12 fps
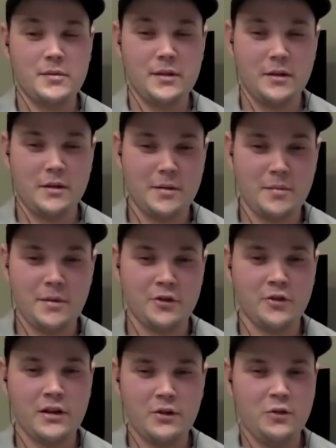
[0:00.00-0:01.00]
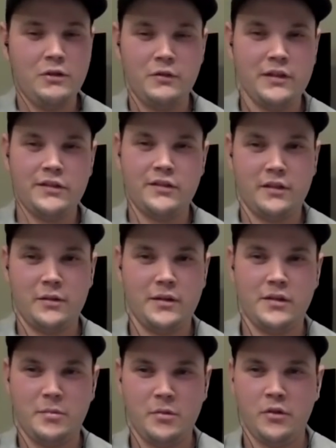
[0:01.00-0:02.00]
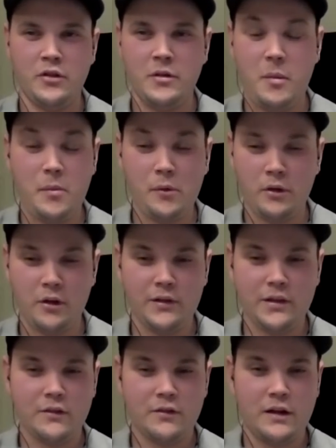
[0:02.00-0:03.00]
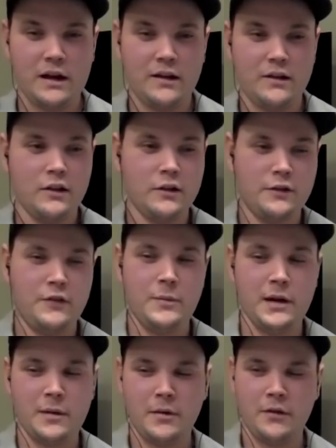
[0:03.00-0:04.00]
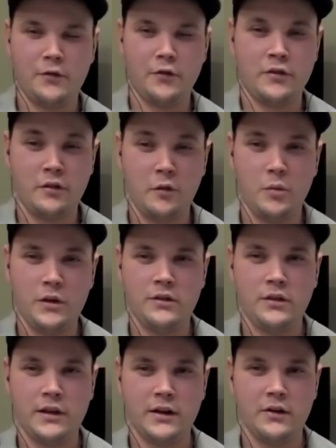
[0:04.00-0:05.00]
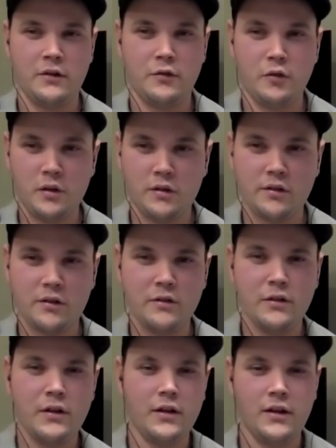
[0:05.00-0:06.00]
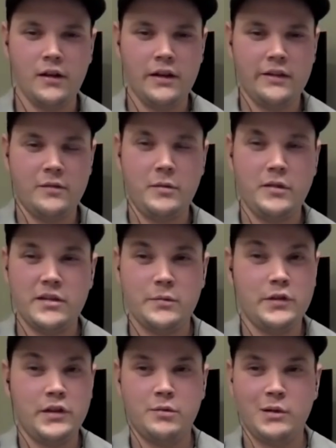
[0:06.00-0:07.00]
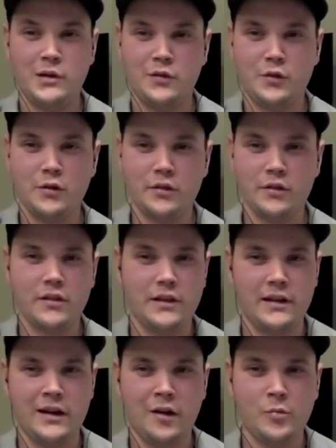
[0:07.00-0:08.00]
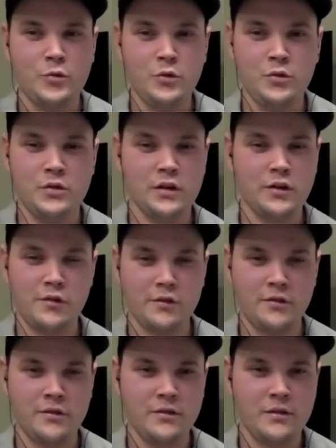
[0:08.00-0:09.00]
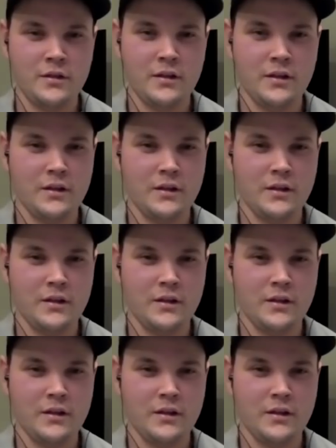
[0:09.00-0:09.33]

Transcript: it's been, it's been a pleasure. I know your advice is always pretty good. People love it. So I had a lot of good feedback about it for something we did together a few years ago. It's going to be the same for this one, of course. And I hope to talk to you soon.